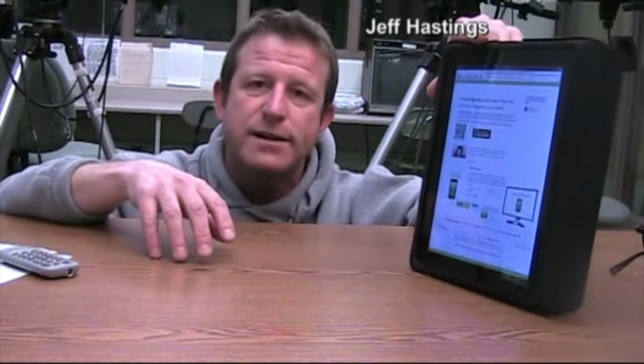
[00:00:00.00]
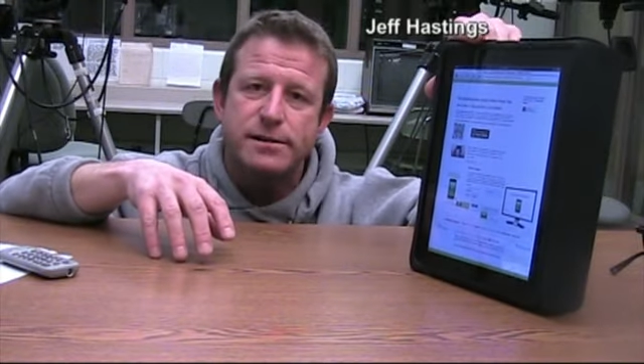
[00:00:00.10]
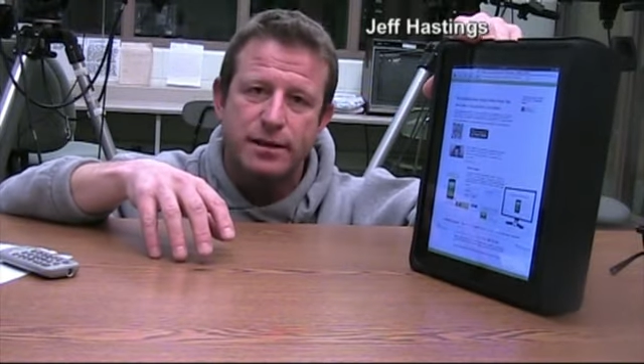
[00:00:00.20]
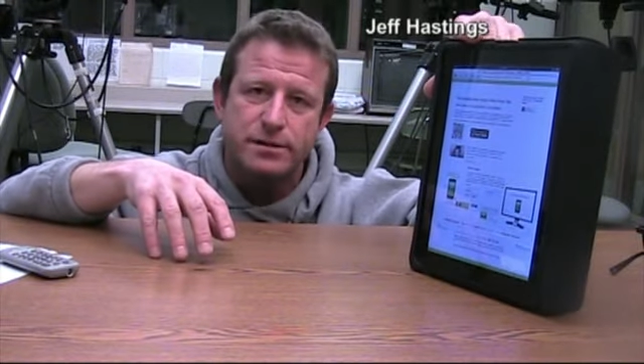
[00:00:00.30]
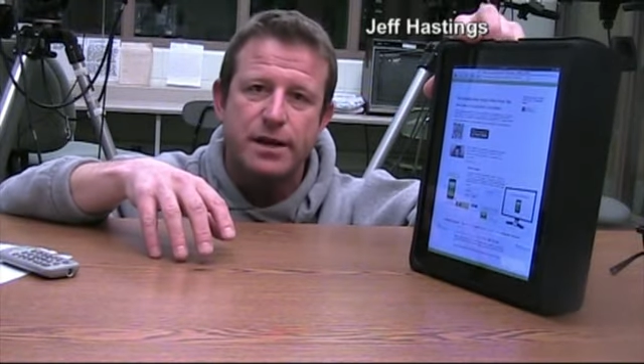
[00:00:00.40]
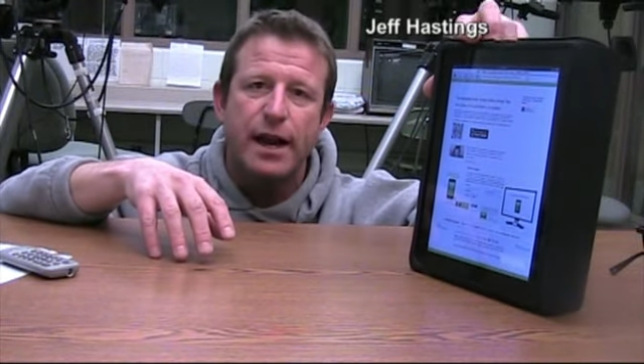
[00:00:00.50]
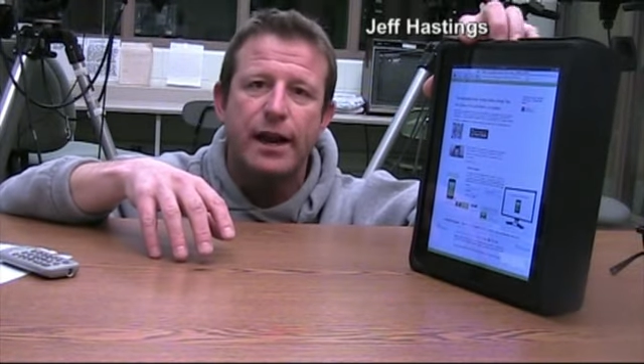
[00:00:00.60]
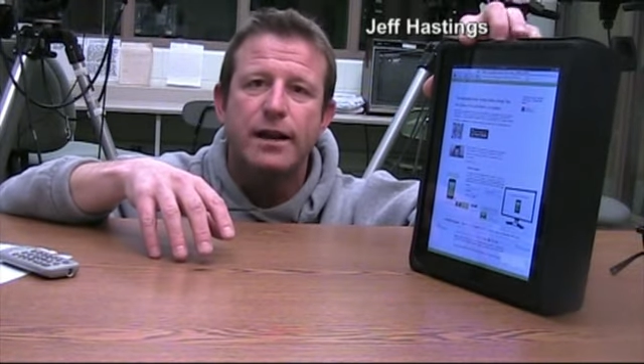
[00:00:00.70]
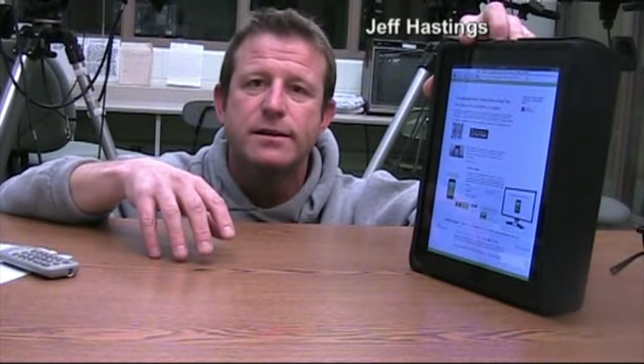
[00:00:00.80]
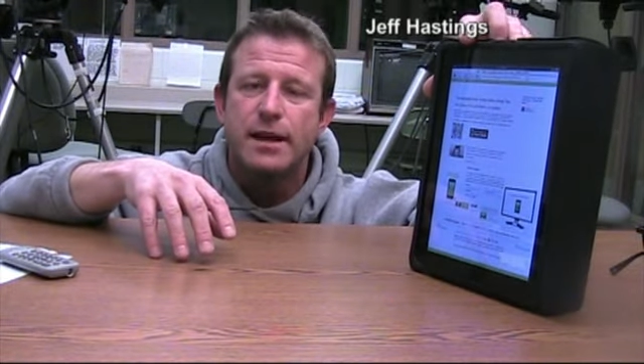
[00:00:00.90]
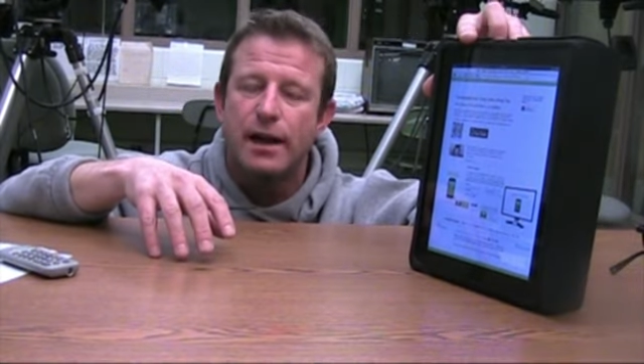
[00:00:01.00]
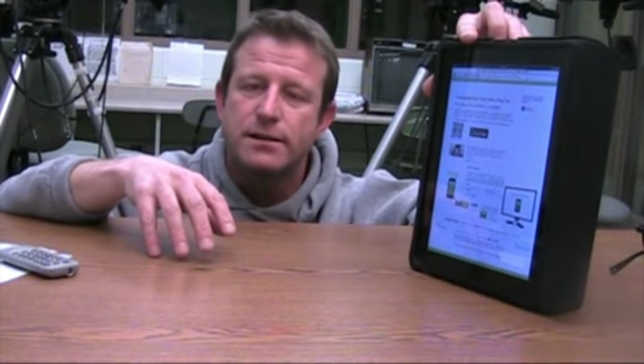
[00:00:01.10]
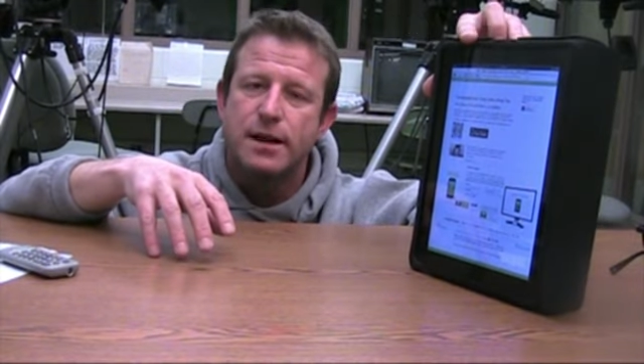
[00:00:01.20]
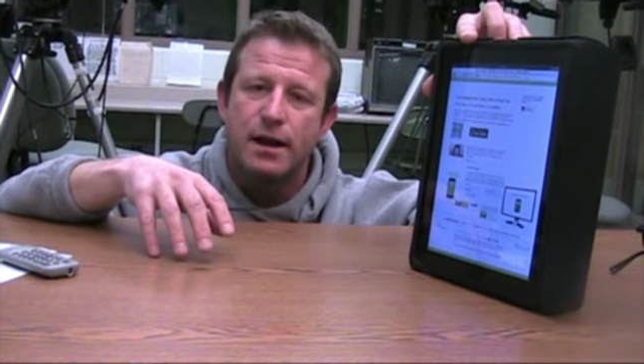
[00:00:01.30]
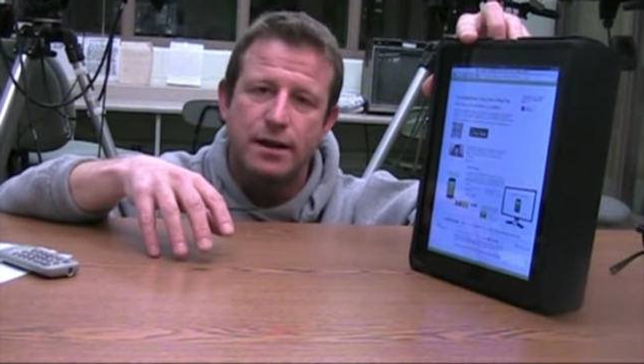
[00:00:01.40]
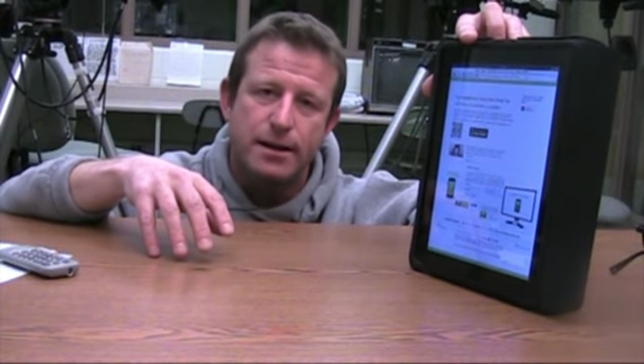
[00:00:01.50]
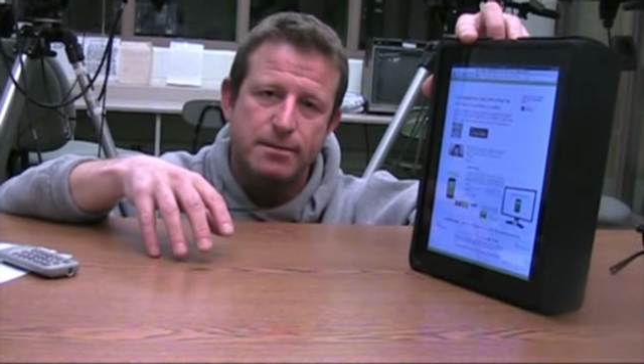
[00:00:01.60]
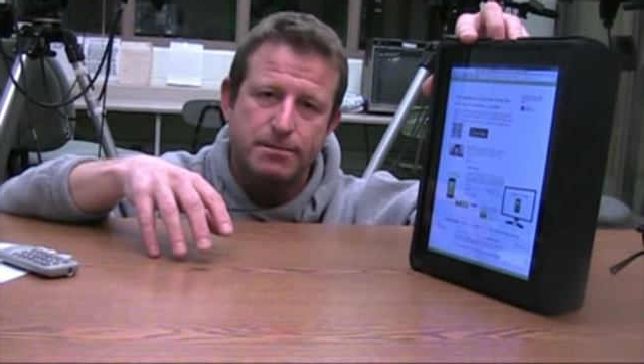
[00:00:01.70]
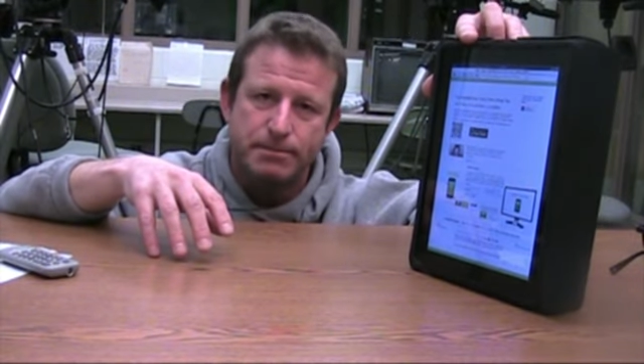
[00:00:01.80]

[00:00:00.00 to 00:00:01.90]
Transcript: slj.com.